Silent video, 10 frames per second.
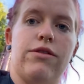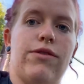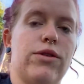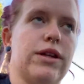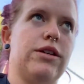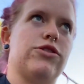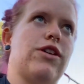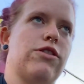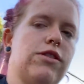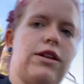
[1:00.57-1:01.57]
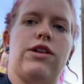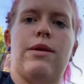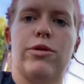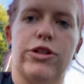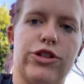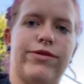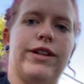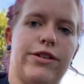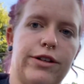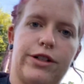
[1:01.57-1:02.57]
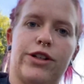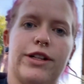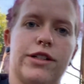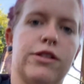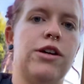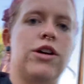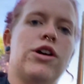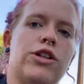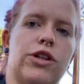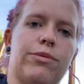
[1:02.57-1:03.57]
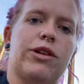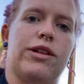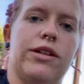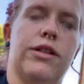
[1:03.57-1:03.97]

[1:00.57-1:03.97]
focused rather than hypertrophy or endurance. So I'm gonna